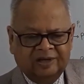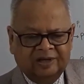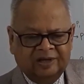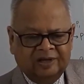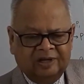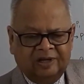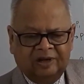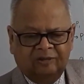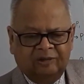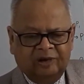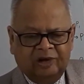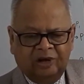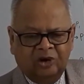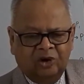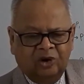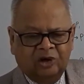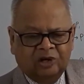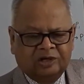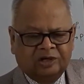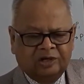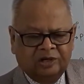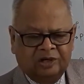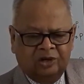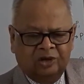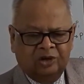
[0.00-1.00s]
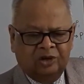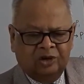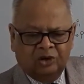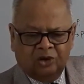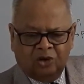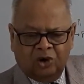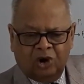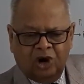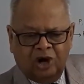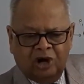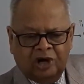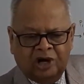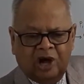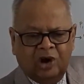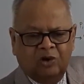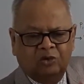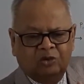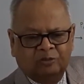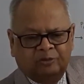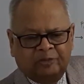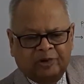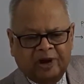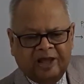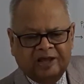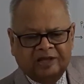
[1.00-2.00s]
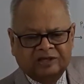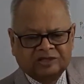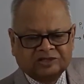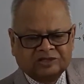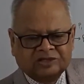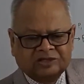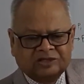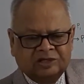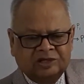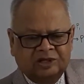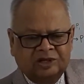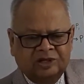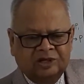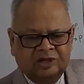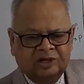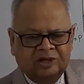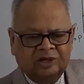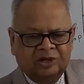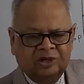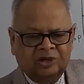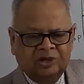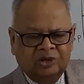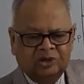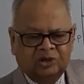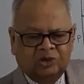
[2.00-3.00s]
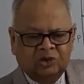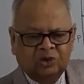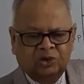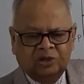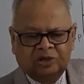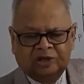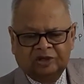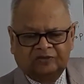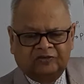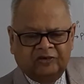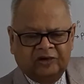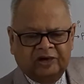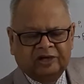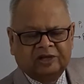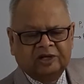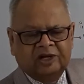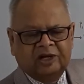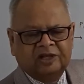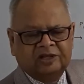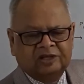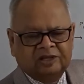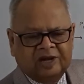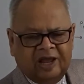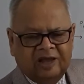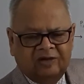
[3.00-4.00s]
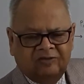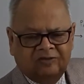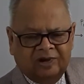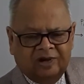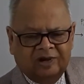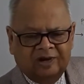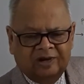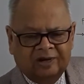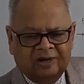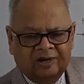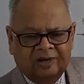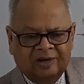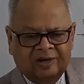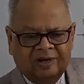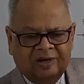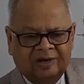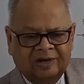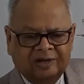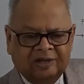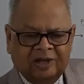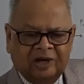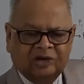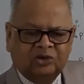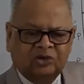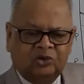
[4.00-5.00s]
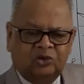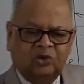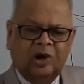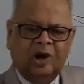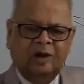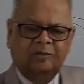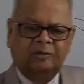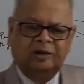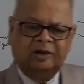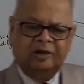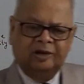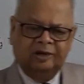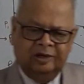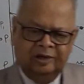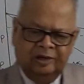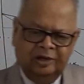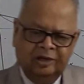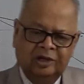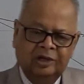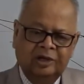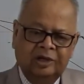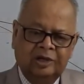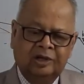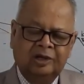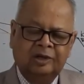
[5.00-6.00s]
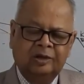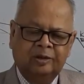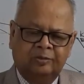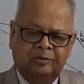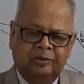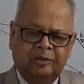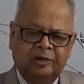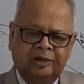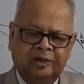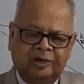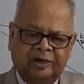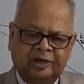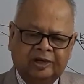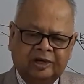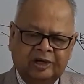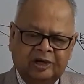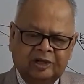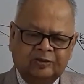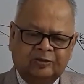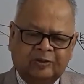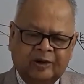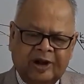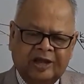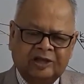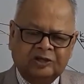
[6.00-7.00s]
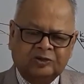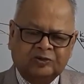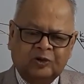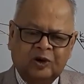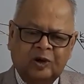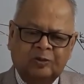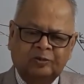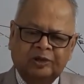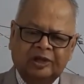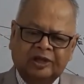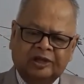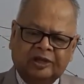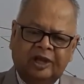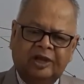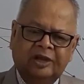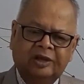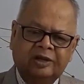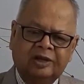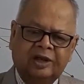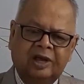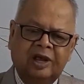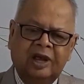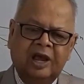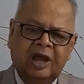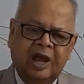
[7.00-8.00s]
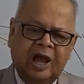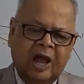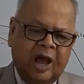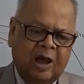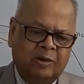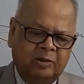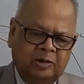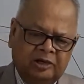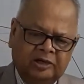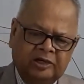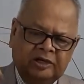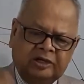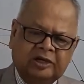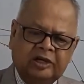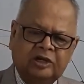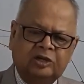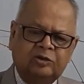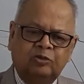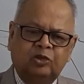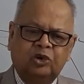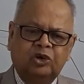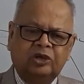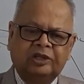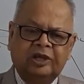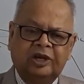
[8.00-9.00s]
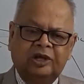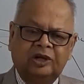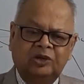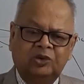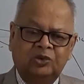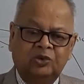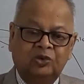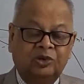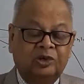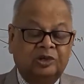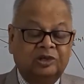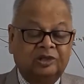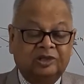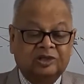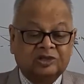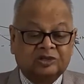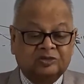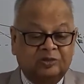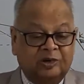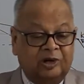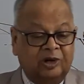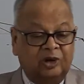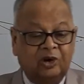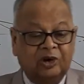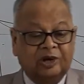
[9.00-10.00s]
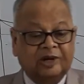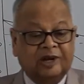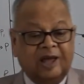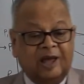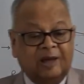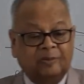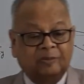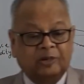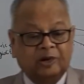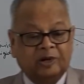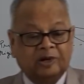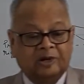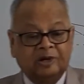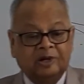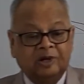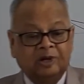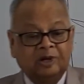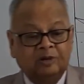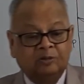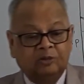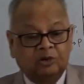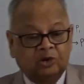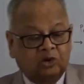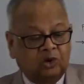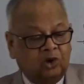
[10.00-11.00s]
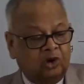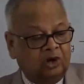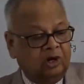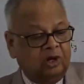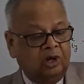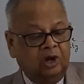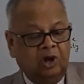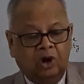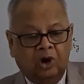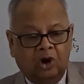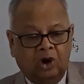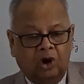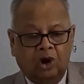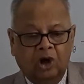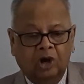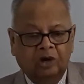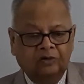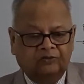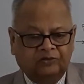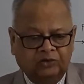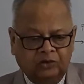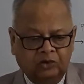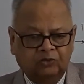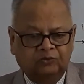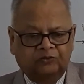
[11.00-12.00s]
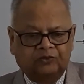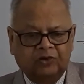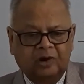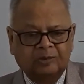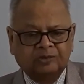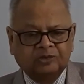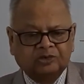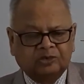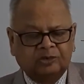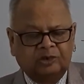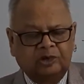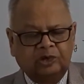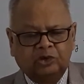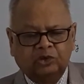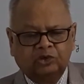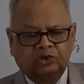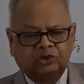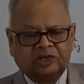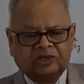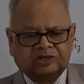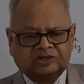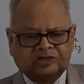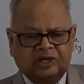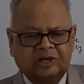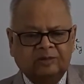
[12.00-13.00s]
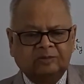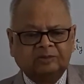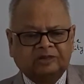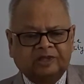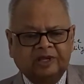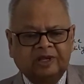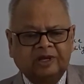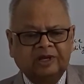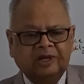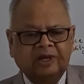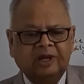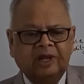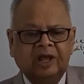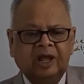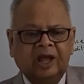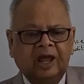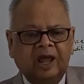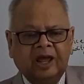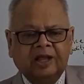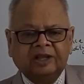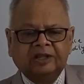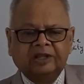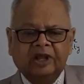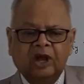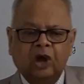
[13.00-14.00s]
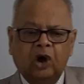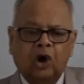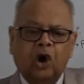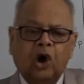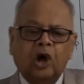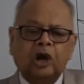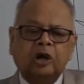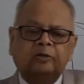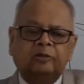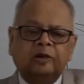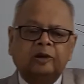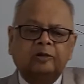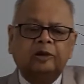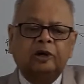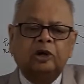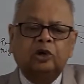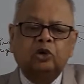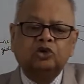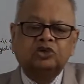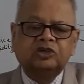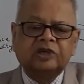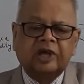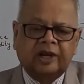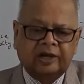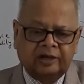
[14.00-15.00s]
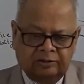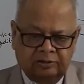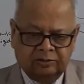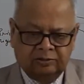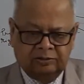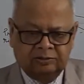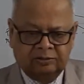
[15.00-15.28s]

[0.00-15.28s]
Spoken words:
He will not roll down price to defeat his rival. That you have decreased price from the king, I will decrease more than you. This will not happen because all few firms will do the same thing and they all will be loser.